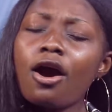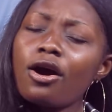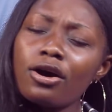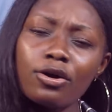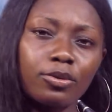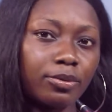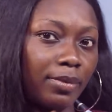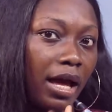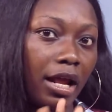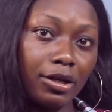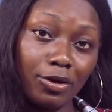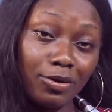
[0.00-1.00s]

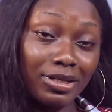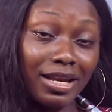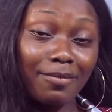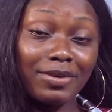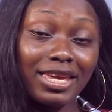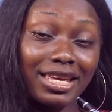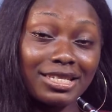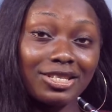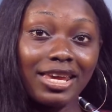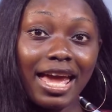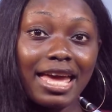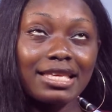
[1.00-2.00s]
Let me get you
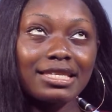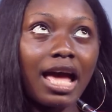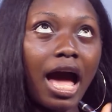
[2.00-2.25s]
guys